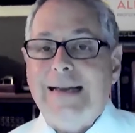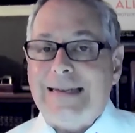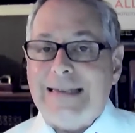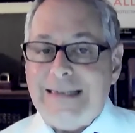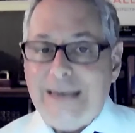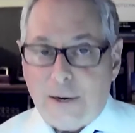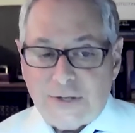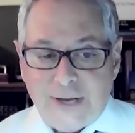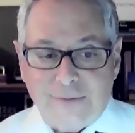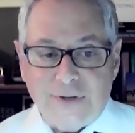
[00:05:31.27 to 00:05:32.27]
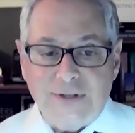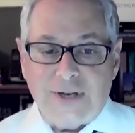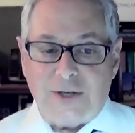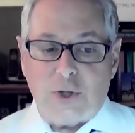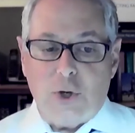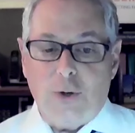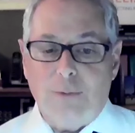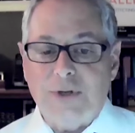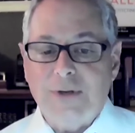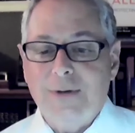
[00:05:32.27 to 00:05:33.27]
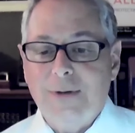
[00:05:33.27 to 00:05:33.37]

to see ourselves in such terms.